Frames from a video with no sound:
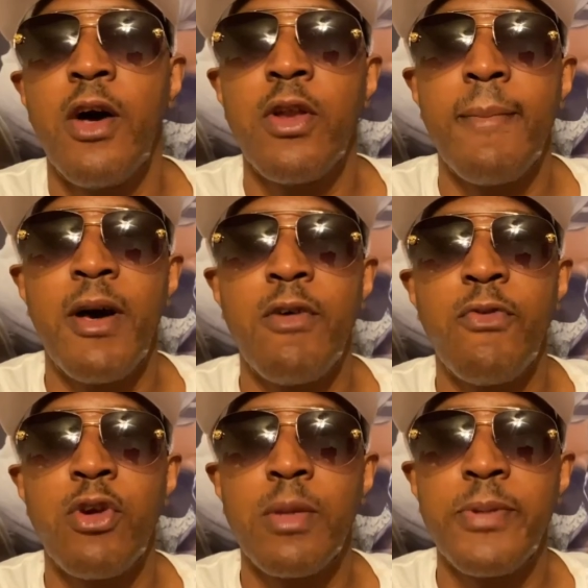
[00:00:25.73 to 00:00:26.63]
On the mound
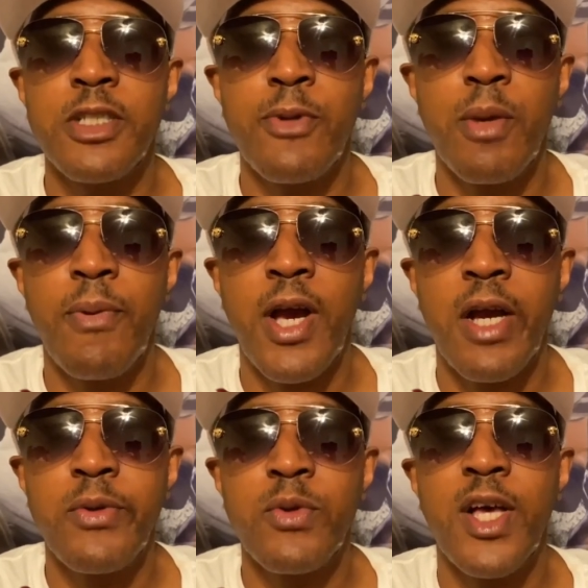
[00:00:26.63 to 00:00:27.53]
for the Pittsburgh
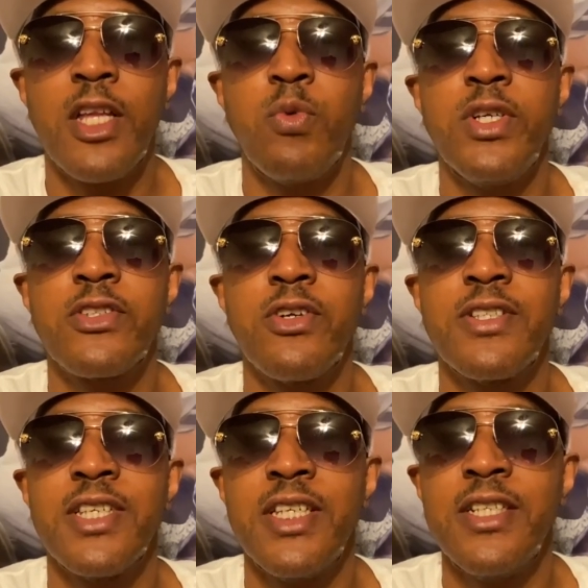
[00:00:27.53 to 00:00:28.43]
Pirates, we got Luis
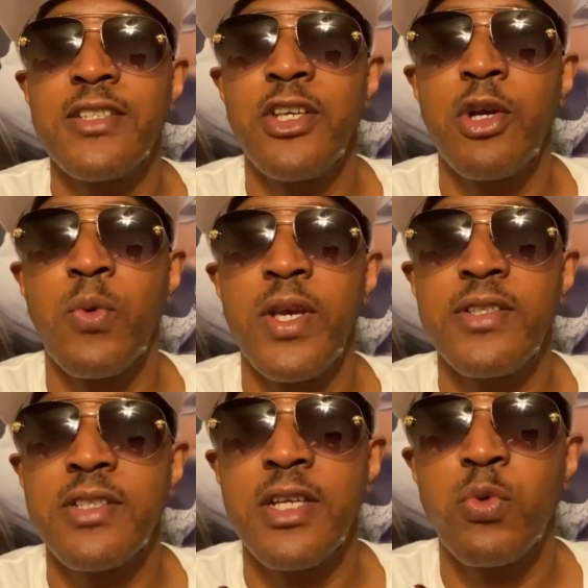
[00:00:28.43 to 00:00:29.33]
Ortiz, ERA
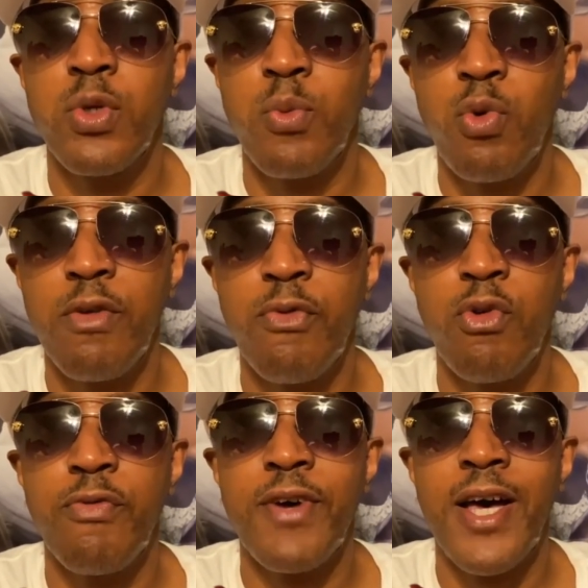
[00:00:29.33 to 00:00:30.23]
sitting at
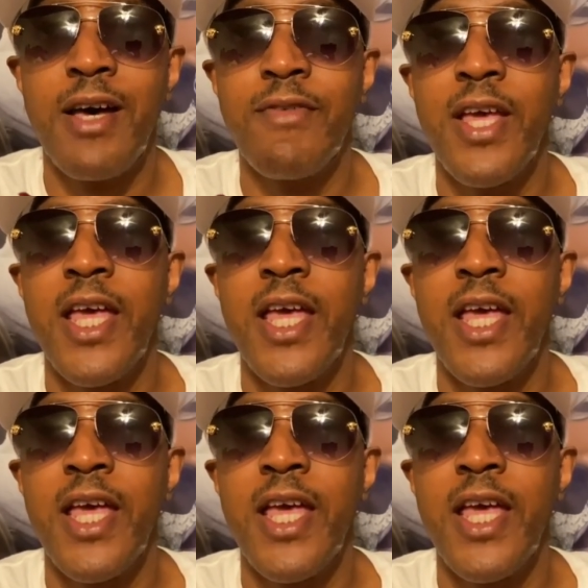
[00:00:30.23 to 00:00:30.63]
3.45.